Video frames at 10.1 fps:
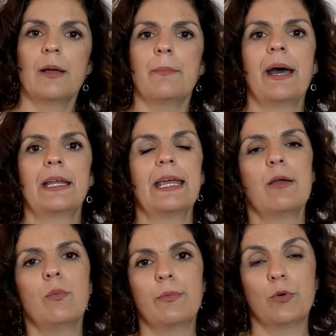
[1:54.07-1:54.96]
But
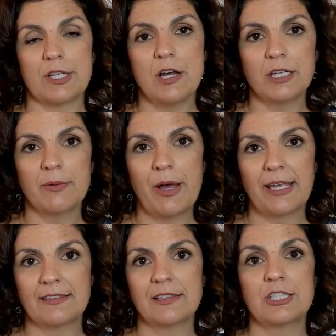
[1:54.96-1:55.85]
when we're talking about
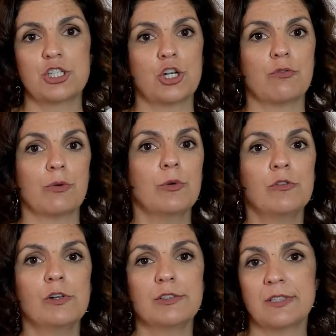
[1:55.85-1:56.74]
cancellation of
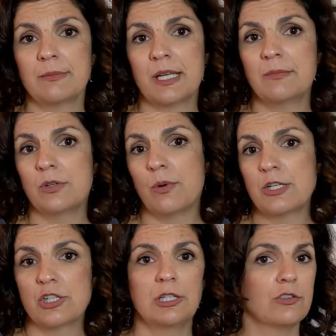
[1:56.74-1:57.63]
removal, sometimes the
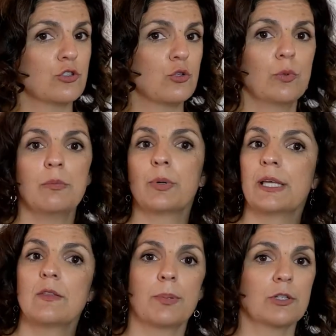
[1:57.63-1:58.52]
question is, do we
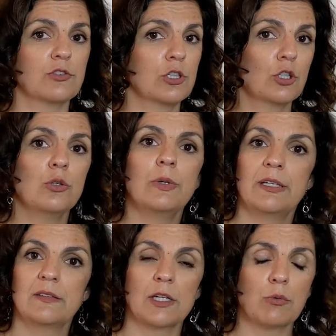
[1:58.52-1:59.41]
bring the person who
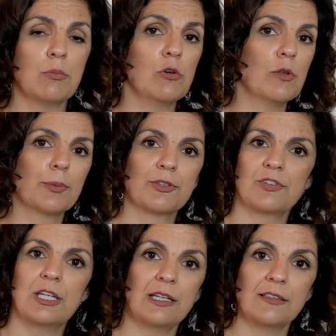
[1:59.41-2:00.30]
is in removal
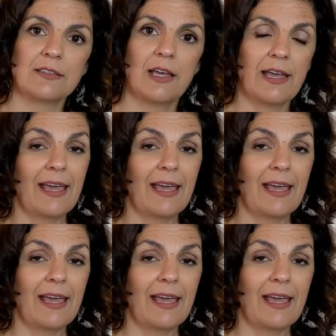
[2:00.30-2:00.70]
proceedings?